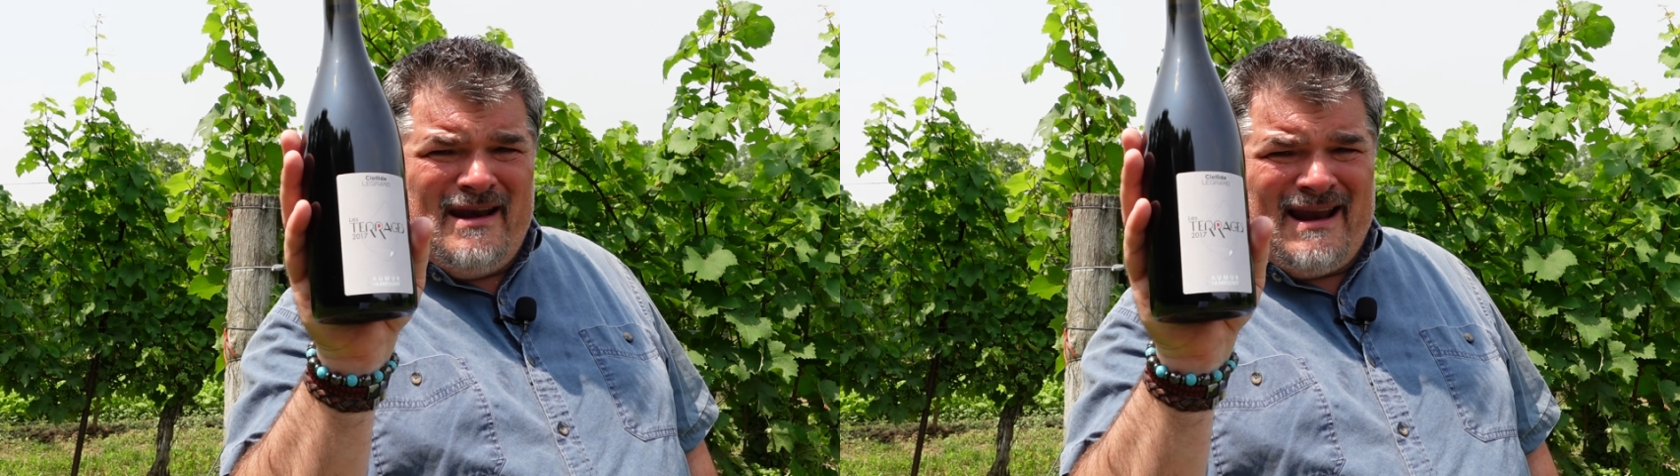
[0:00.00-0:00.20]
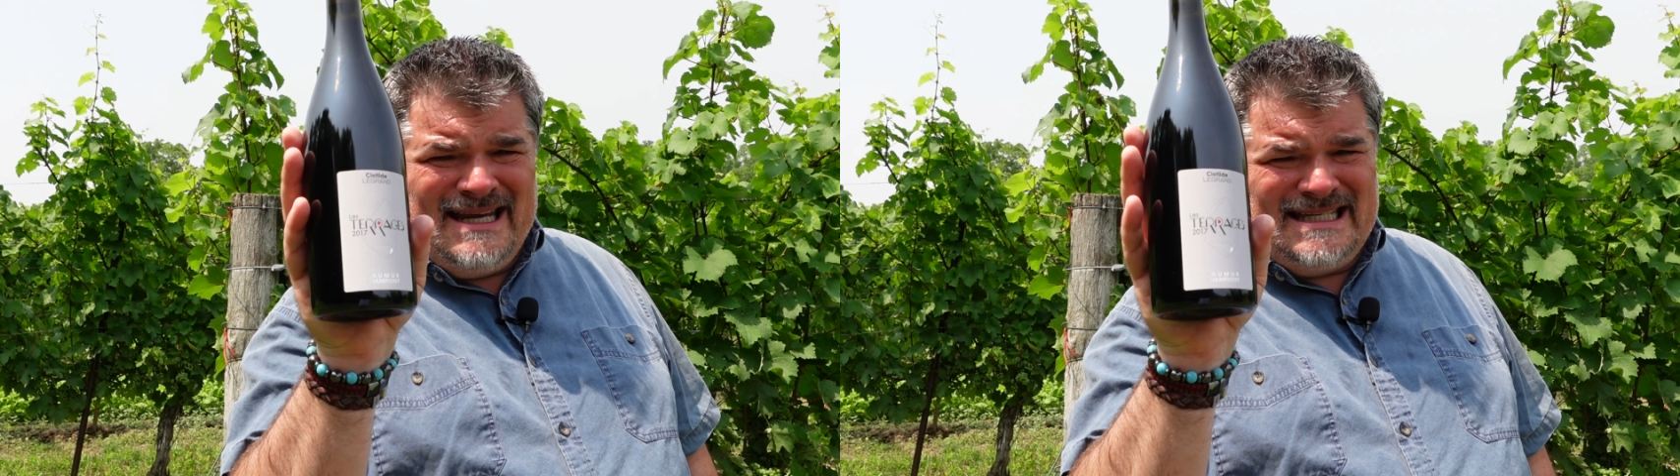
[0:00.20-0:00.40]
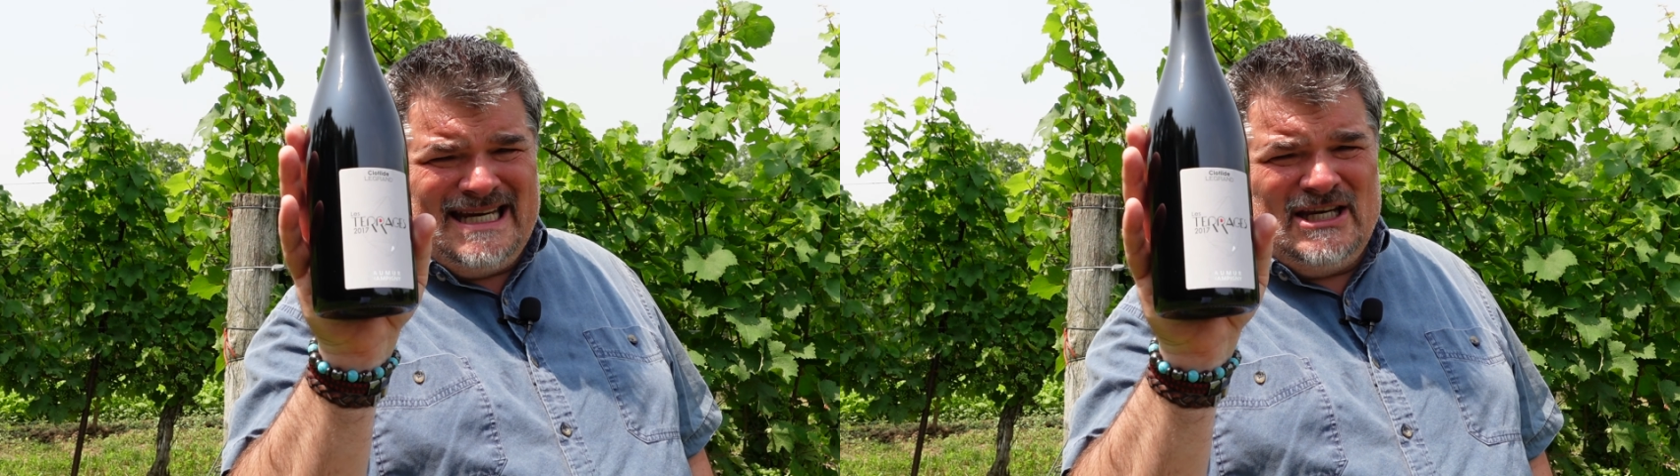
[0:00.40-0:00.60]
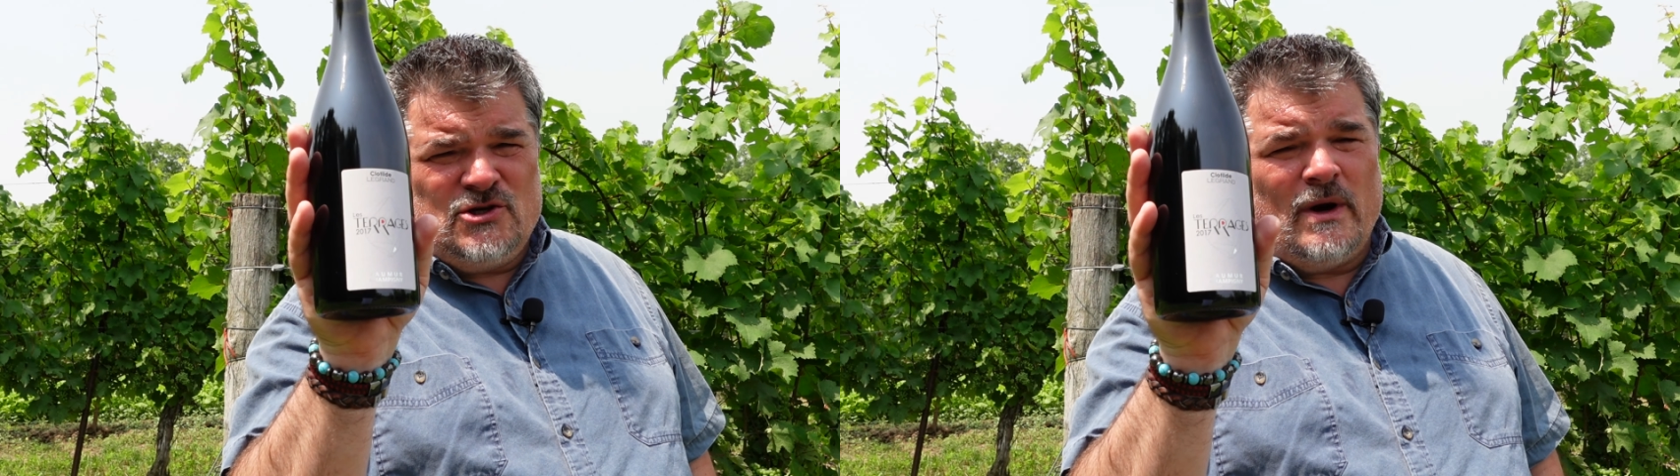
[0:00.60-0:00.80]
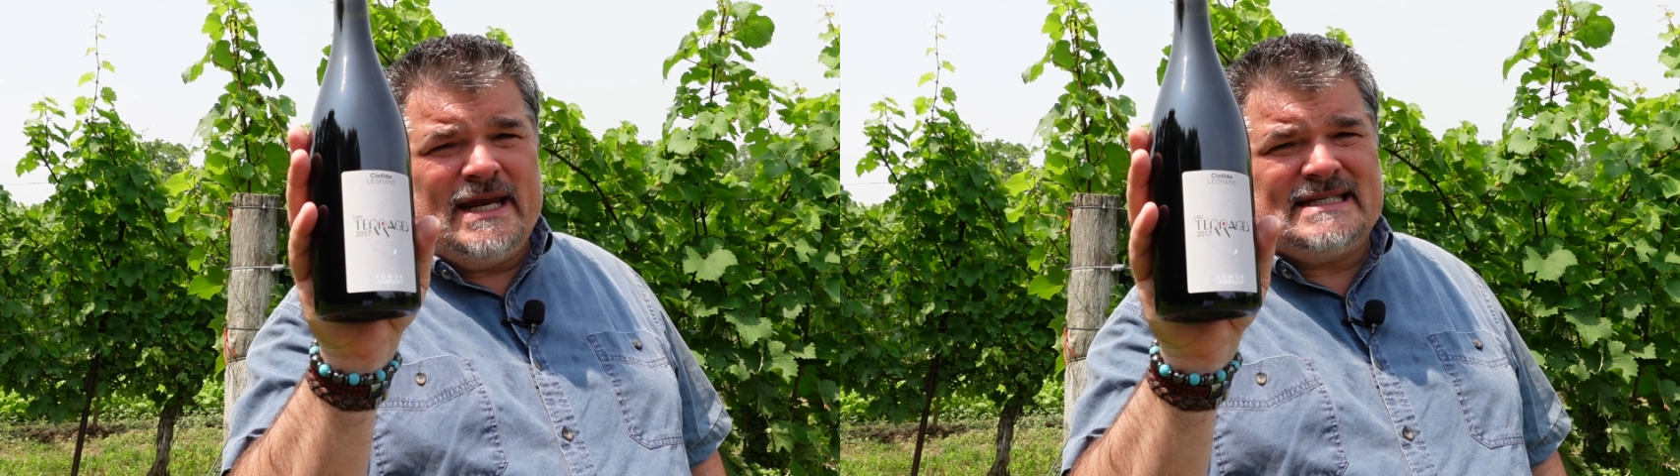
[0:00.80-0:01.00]

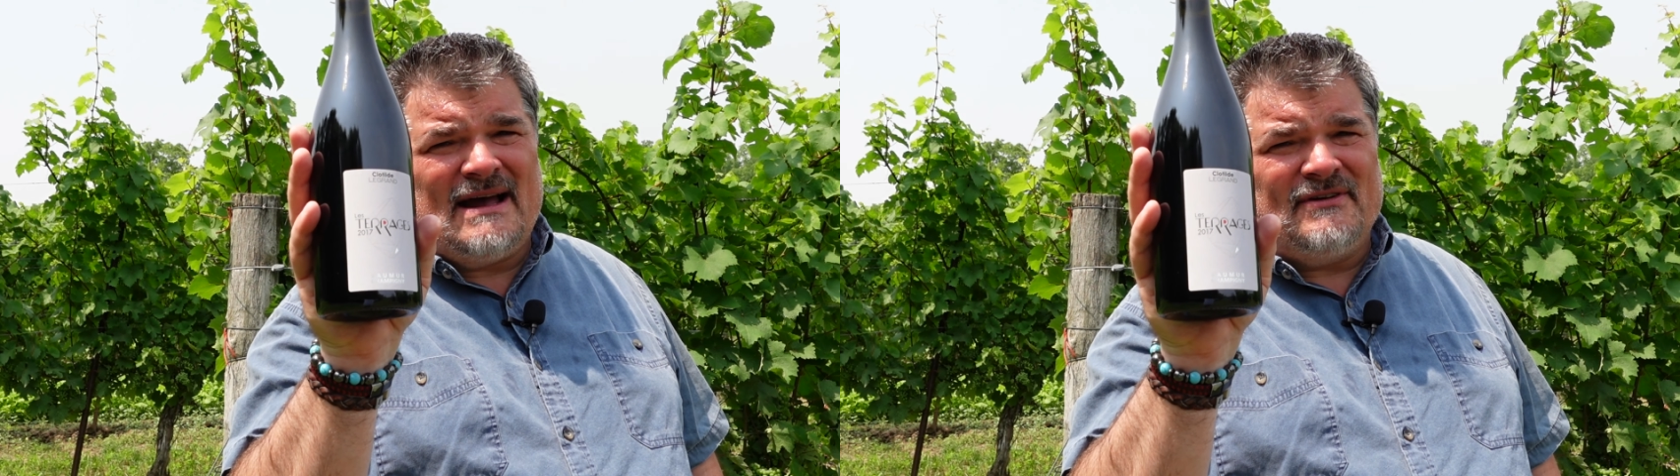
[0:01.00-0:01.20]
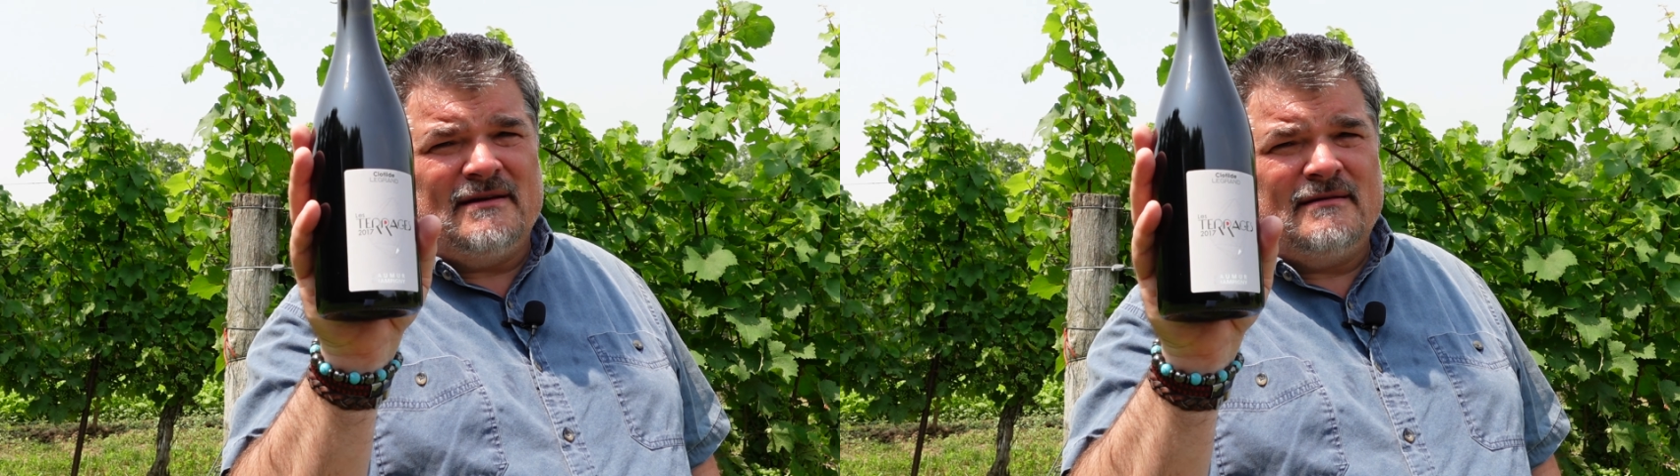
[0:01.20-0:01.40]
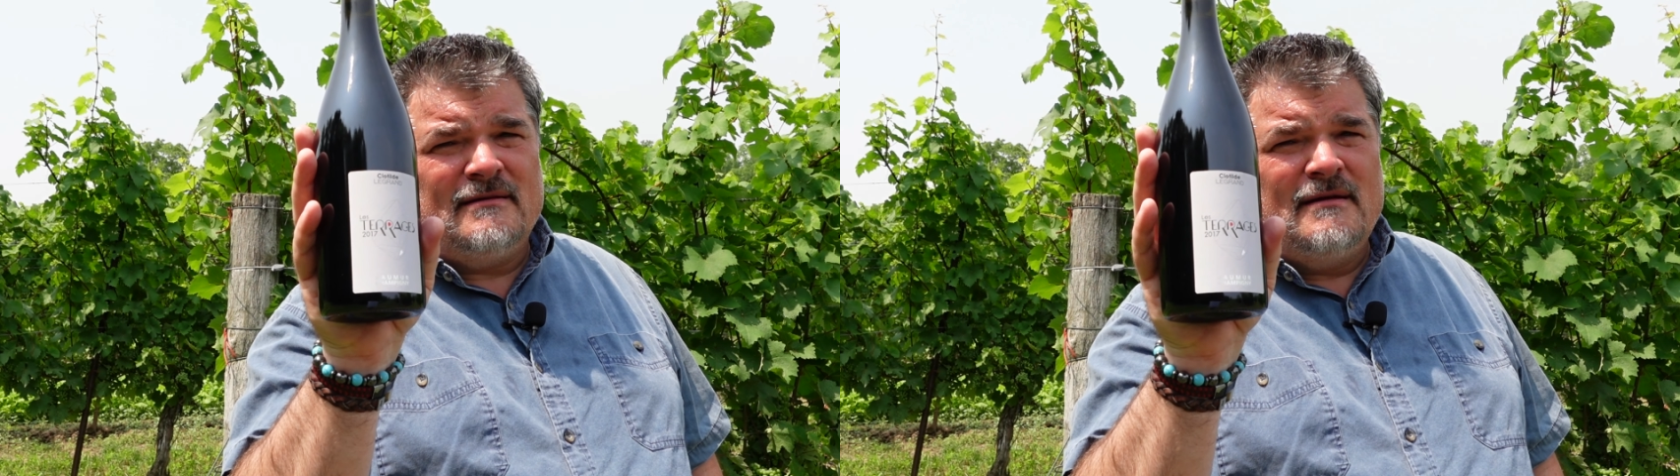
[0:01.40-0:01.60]
1927,